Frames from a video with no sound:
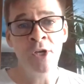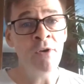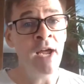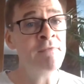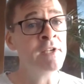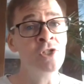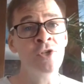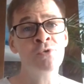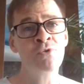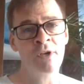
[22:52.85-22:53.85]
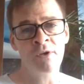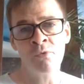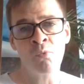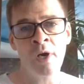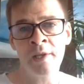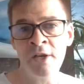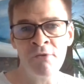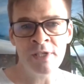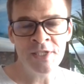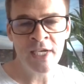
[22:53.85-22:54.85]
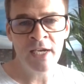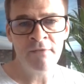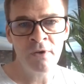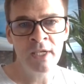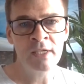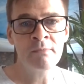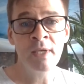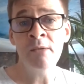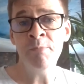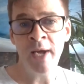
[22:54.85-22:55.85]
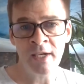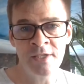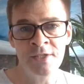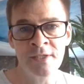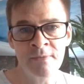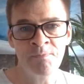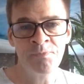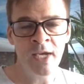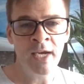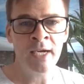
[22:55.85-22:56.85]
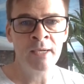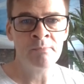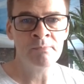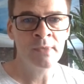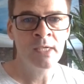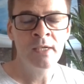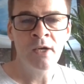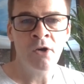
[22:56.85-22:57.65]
Having children while they're in slavery impacts on